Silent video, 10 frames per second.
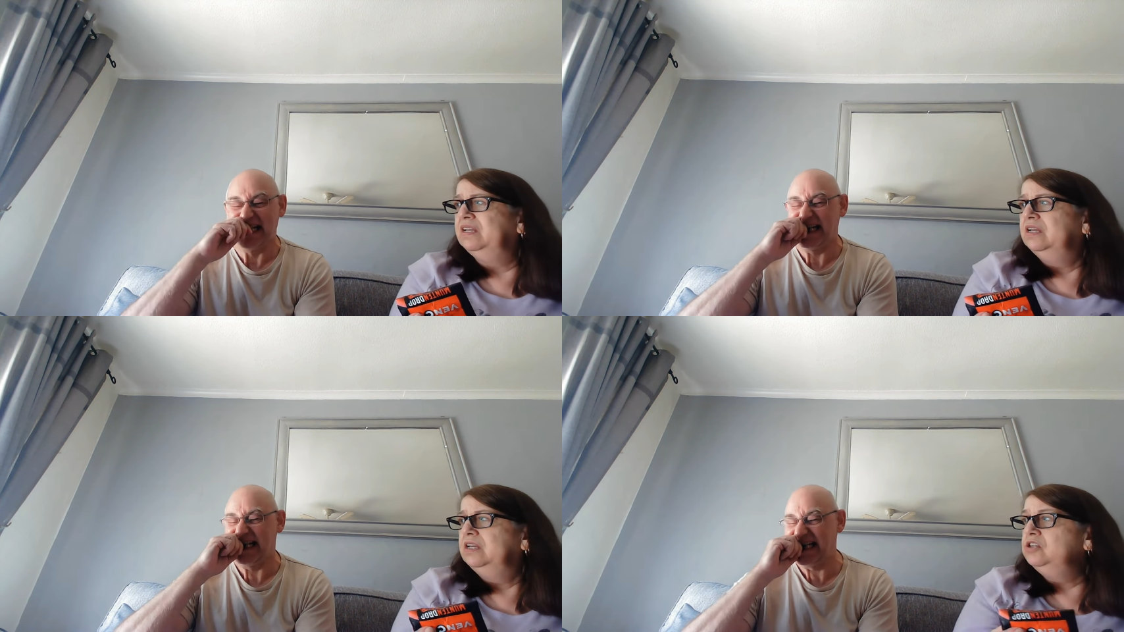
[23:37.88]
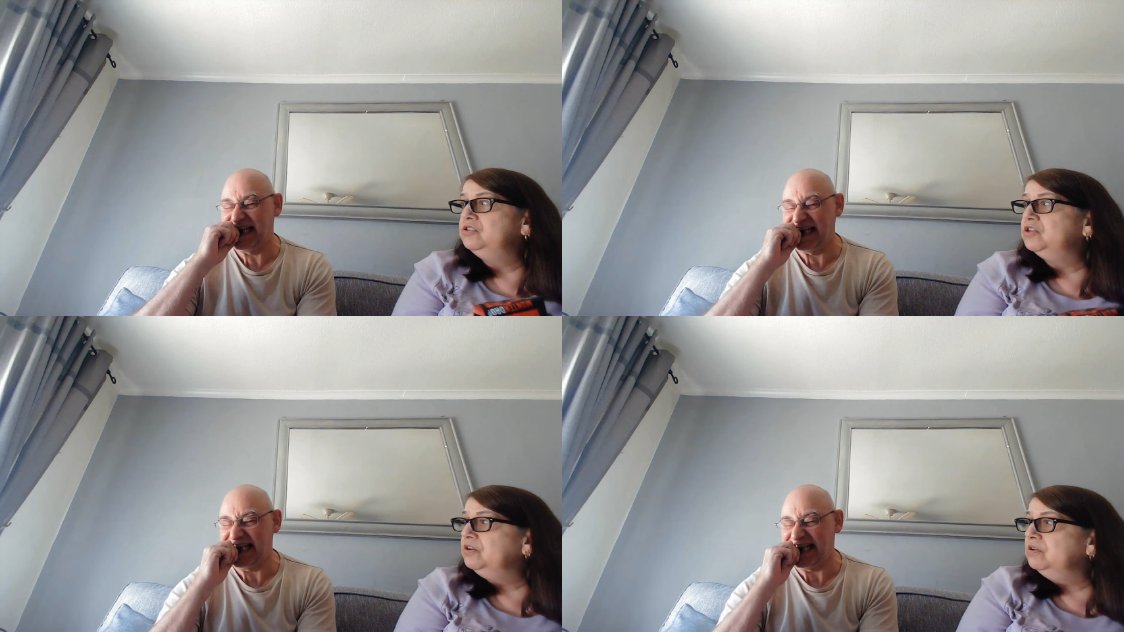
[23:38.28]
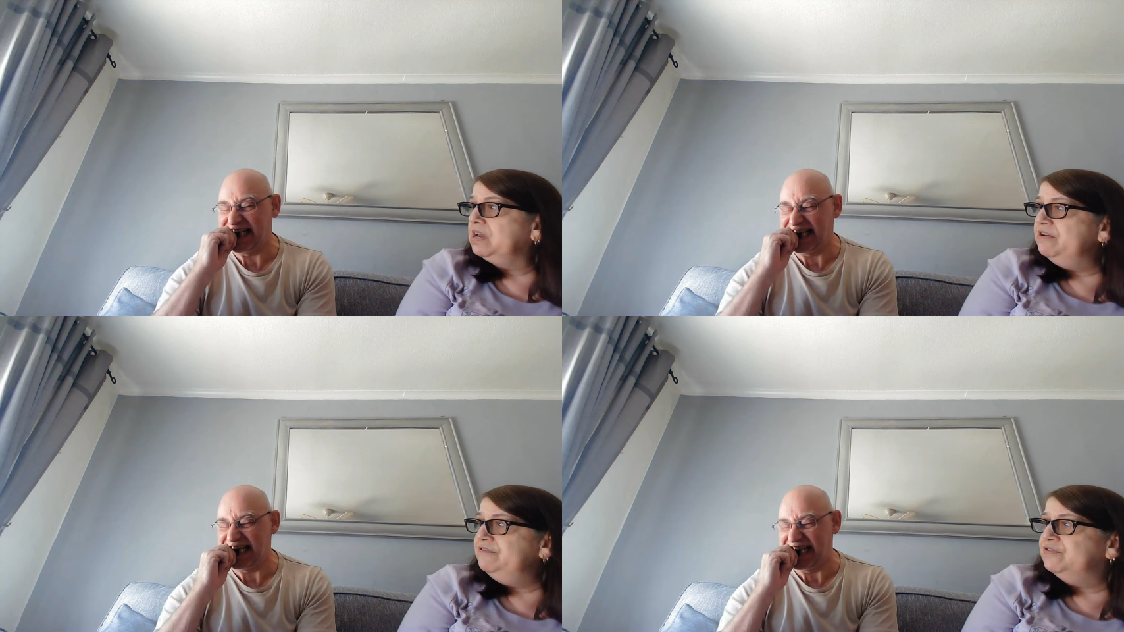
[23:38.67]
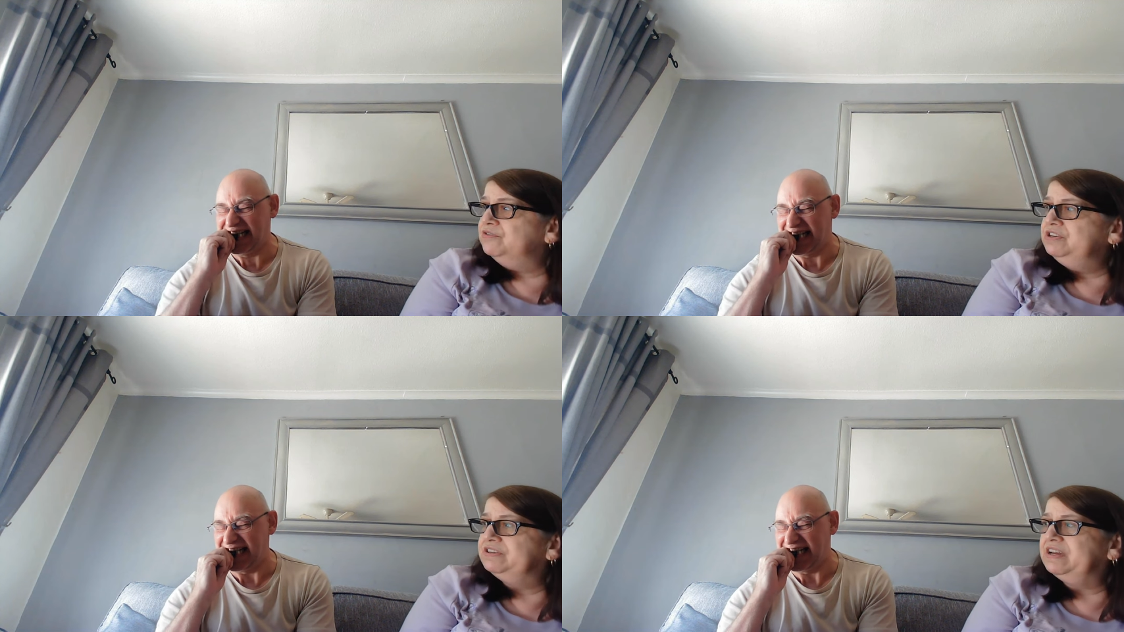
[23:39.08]
Speaker 1: You do, you going for it.
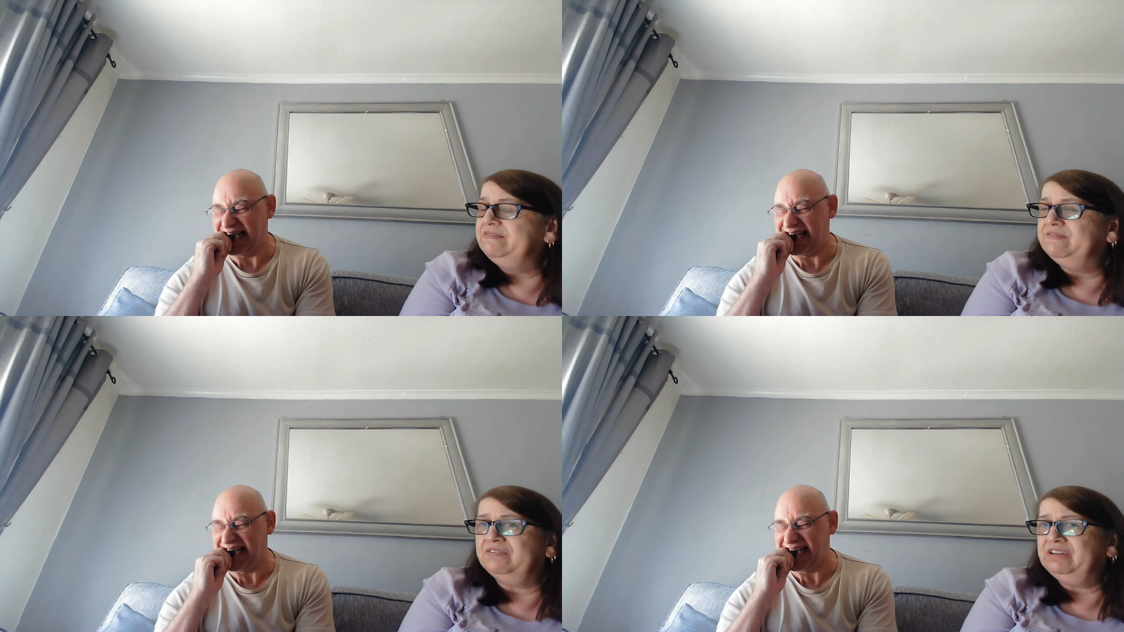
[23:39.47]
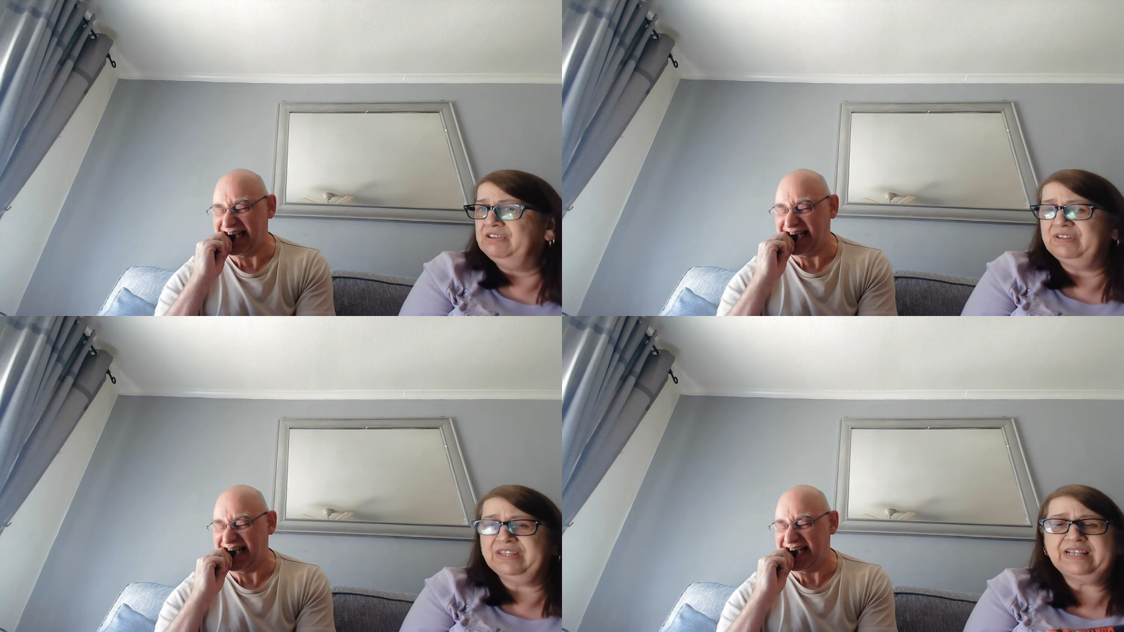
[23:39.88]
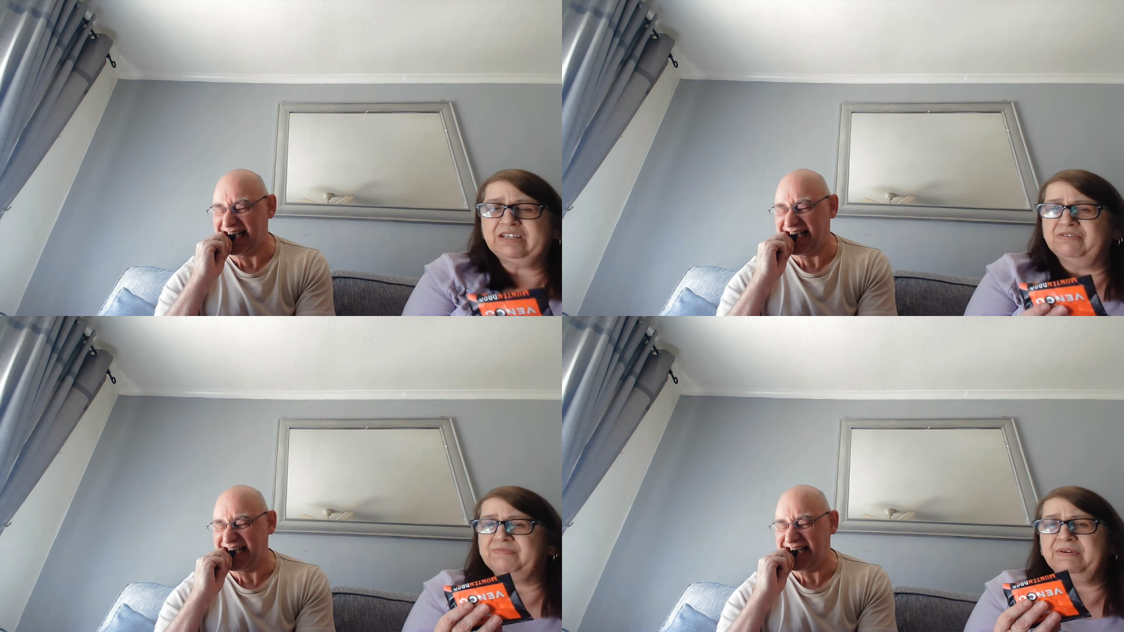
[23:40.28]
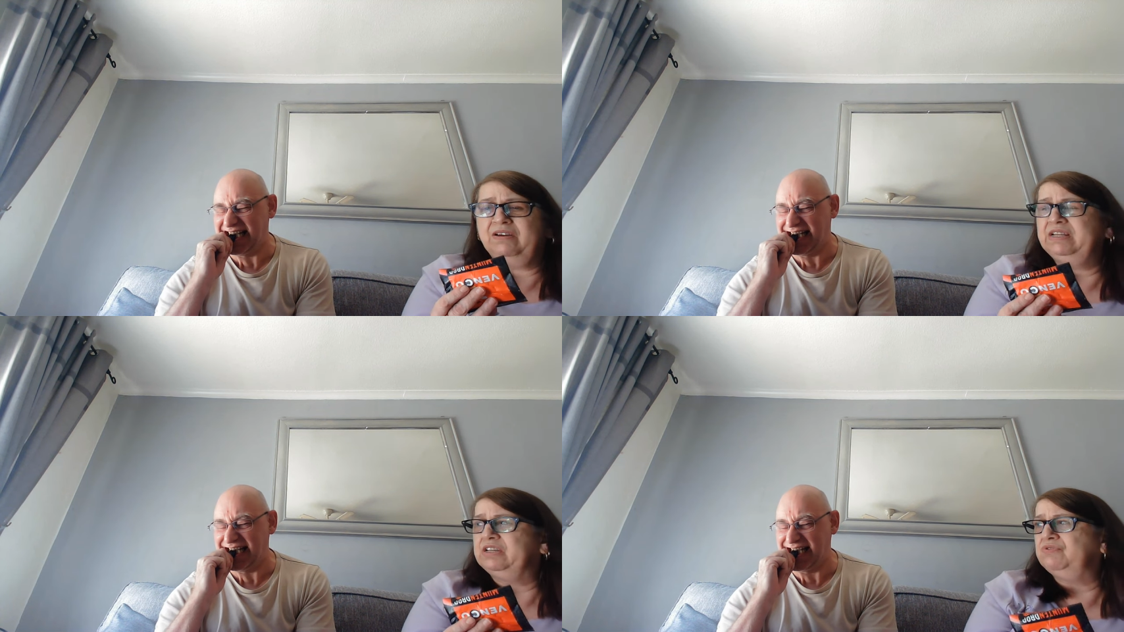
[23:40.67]
You don't even like licorice. That does smell like
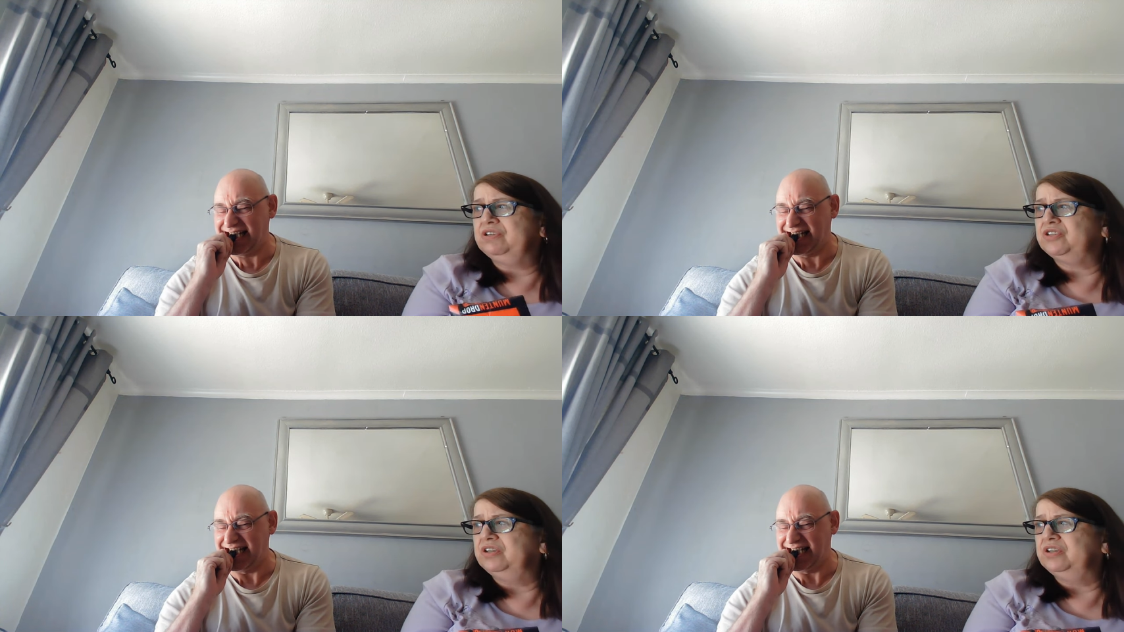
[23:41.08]
licorice.